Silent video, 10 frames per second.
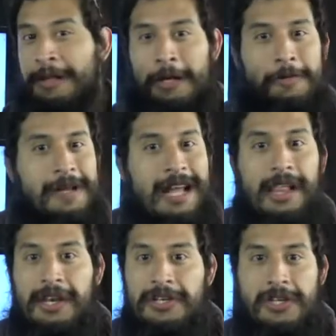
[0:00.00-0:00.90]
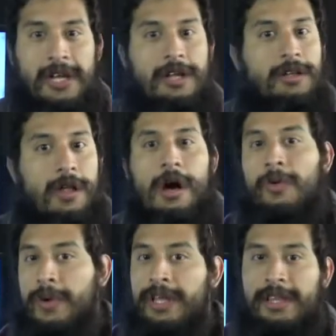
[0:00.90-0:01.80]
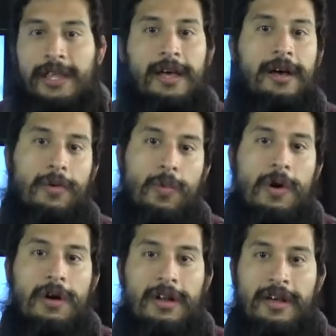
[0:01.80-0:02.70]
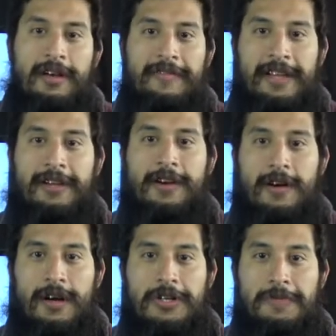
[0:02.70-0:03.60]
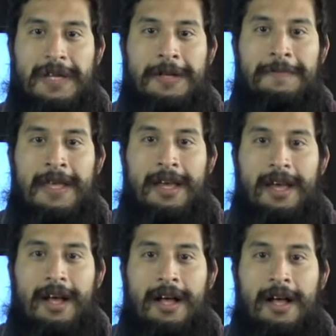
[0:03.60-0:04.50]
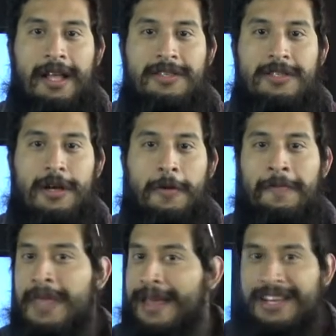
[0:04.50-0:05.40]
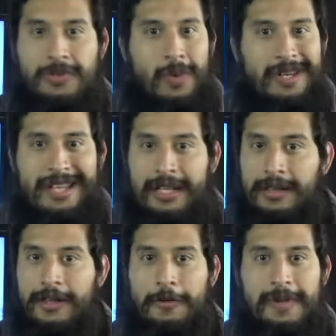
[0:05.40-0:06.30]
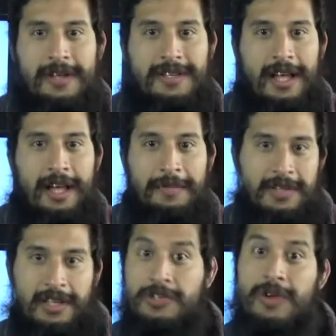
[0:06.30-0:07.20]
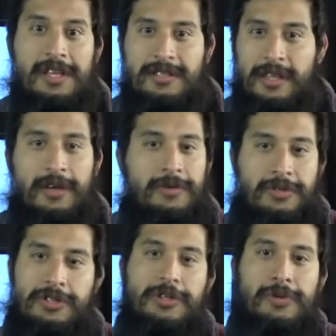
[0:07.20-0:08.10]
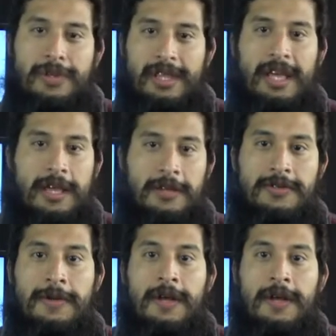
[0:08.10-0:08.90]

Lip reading: reality check along with a word of encouragement. And so I just want to take a little bit of time to address those two things.